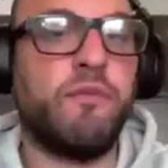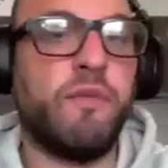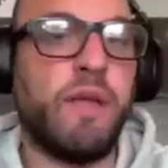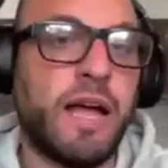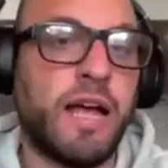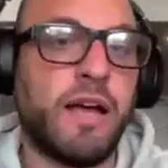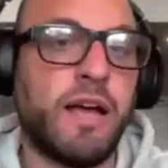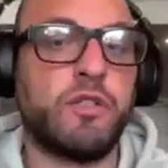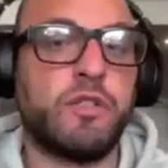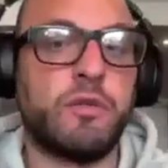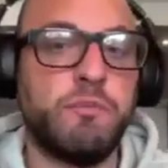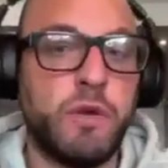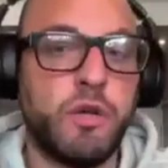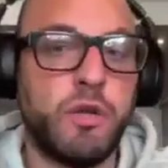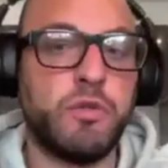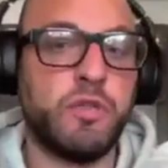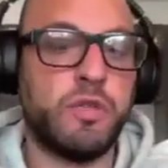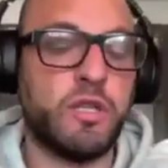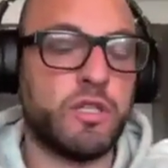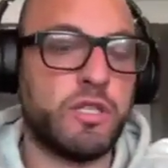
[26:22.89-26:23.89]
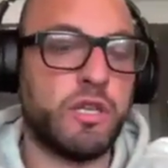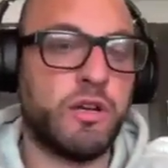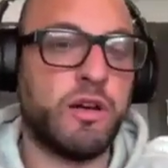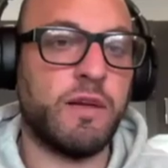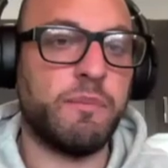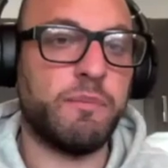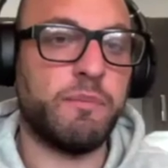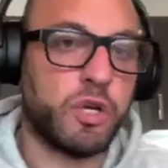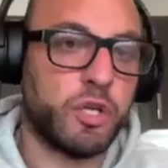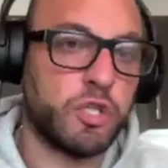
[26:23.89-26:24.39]
house most of the
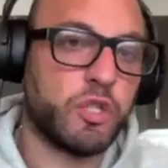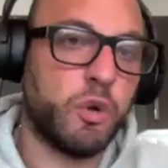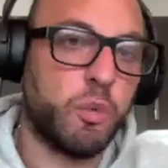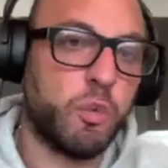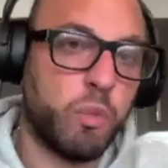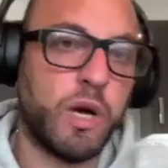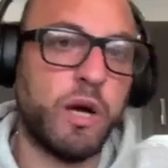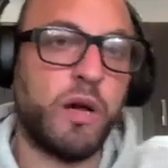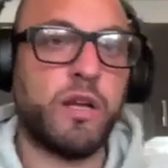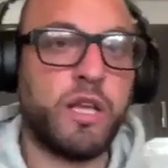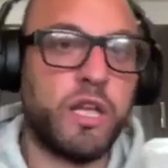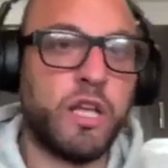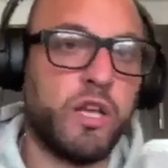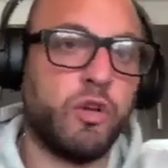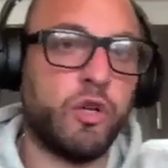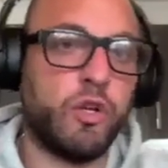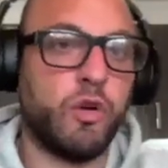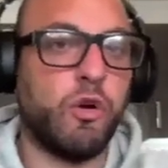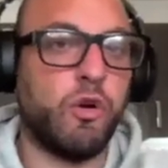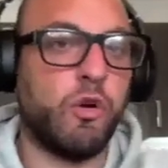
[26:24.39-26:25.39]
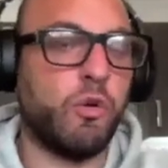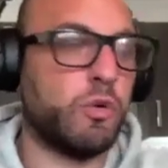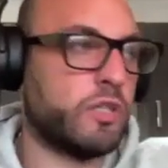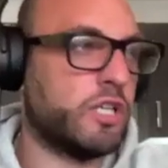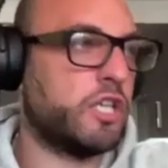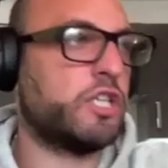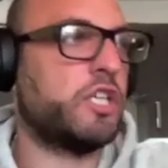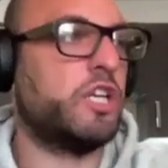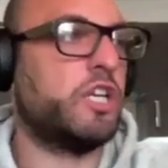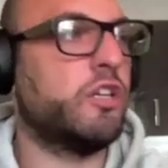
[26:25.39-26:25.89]
time because you're working or you're
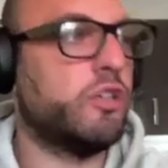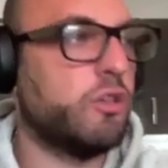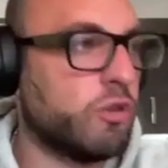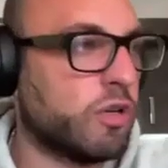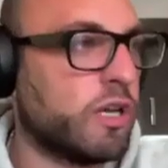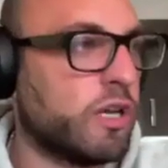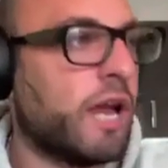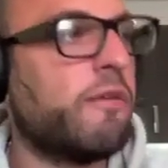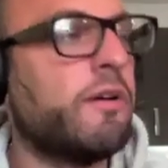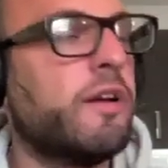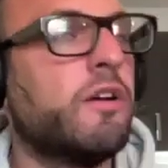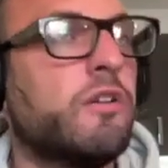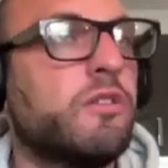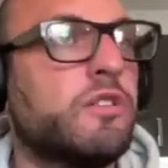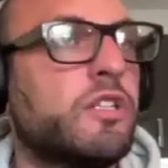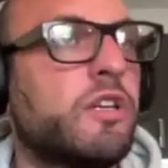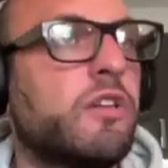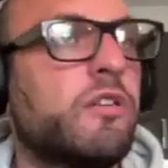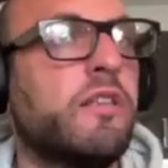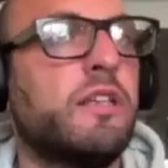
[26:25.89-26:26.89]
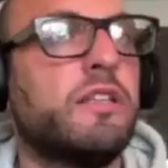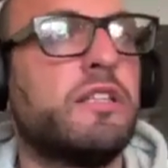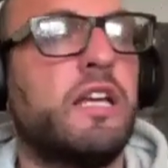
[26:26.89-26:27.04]
auditioning, you're carrying on doing things,